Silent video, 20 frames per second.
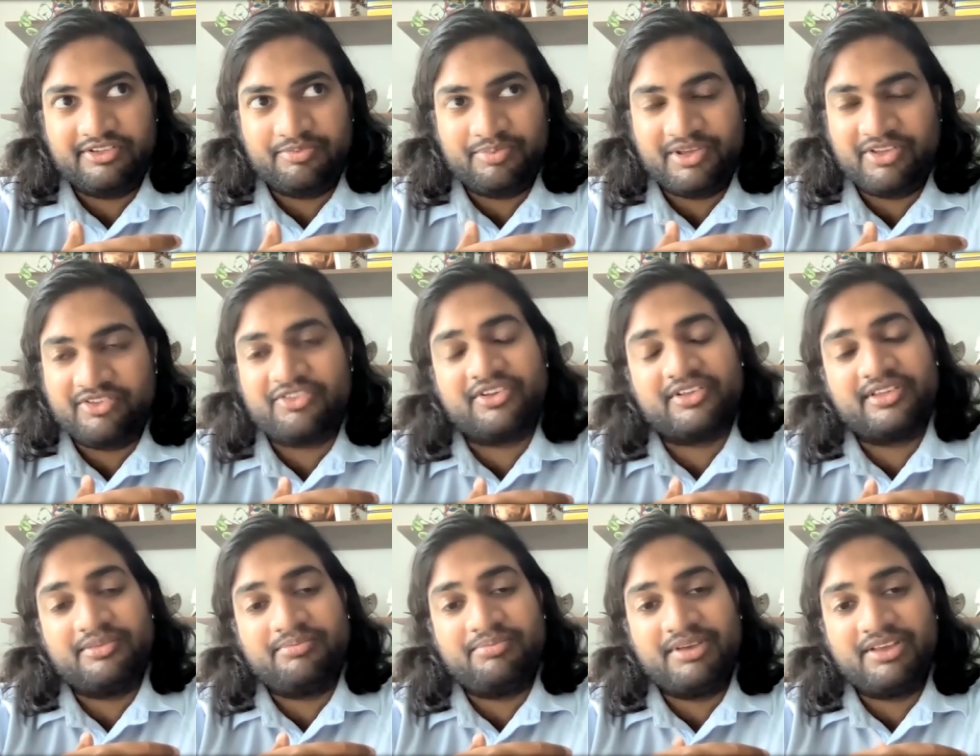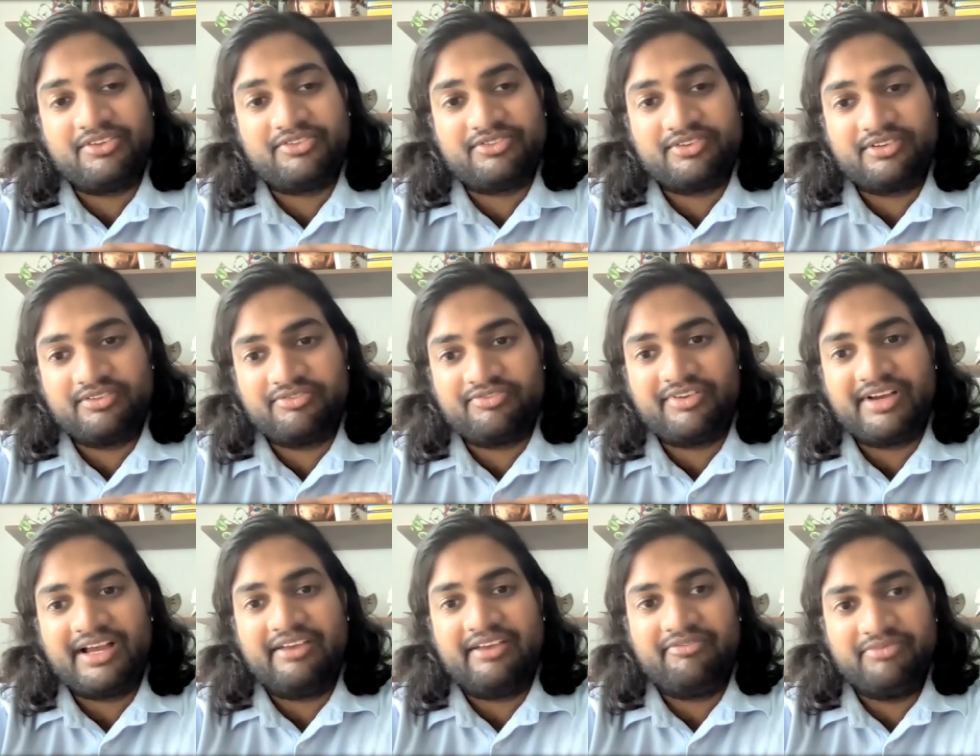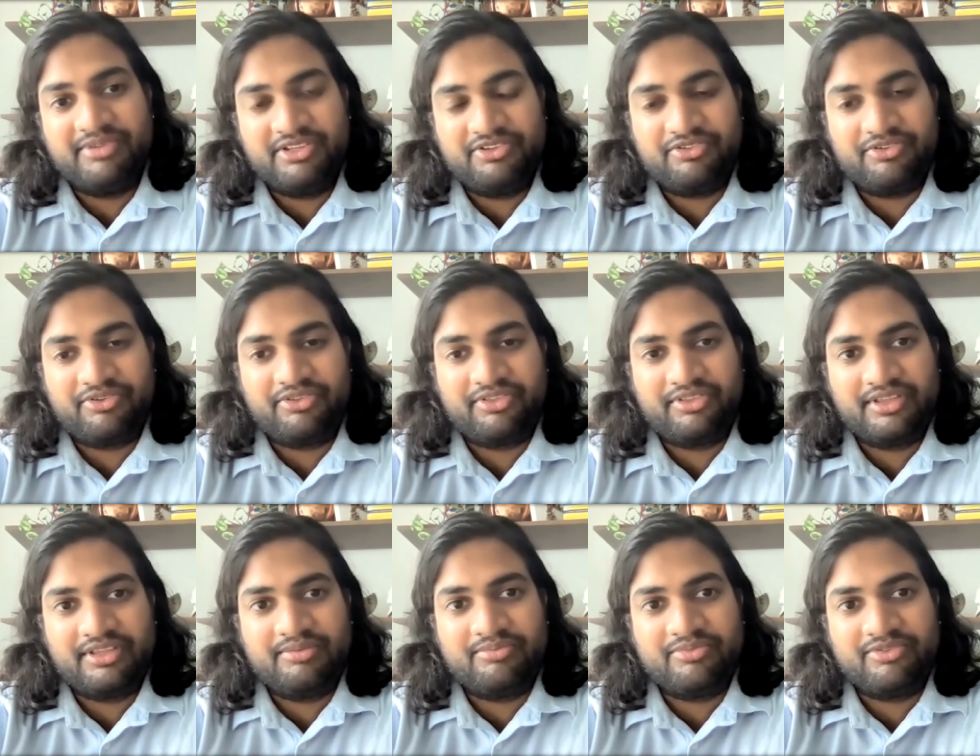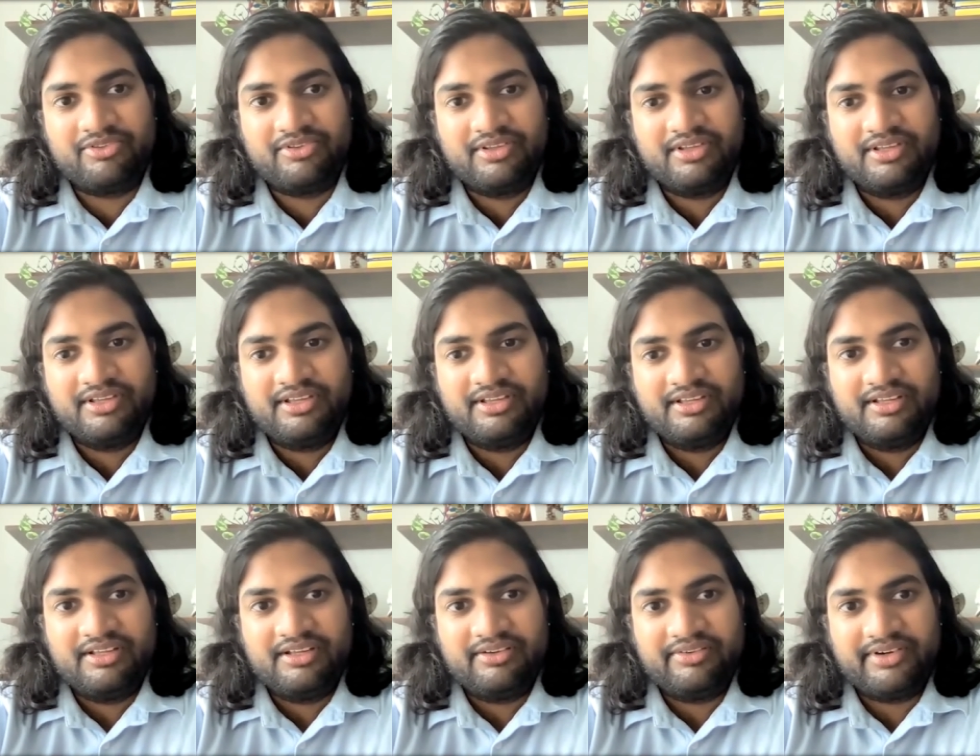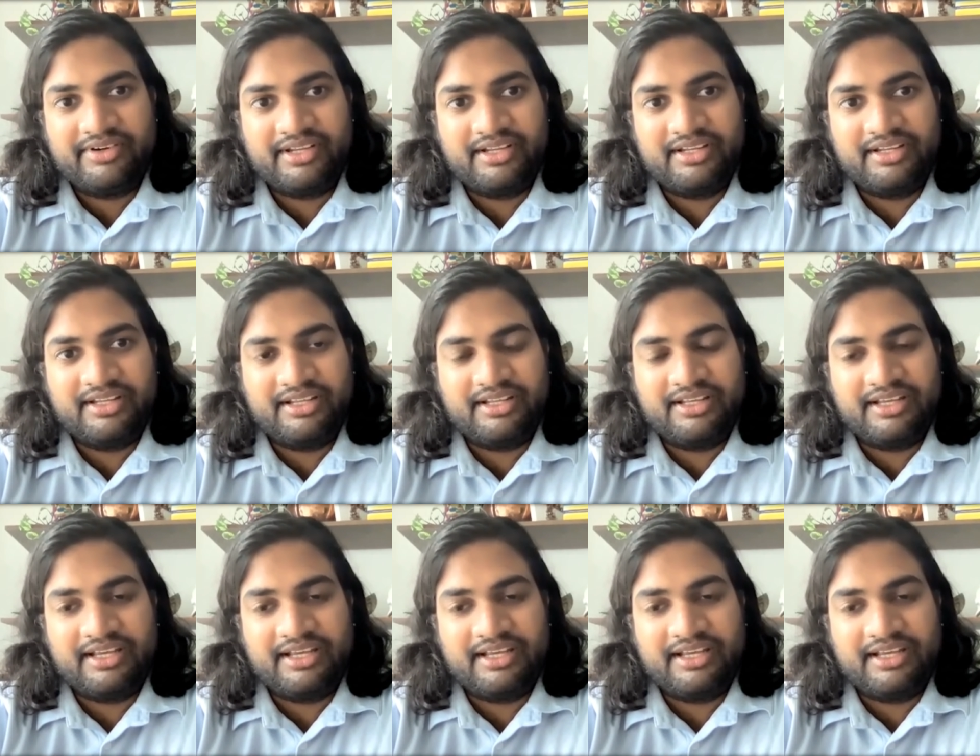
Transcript: it's basically based on 5 major themes, right?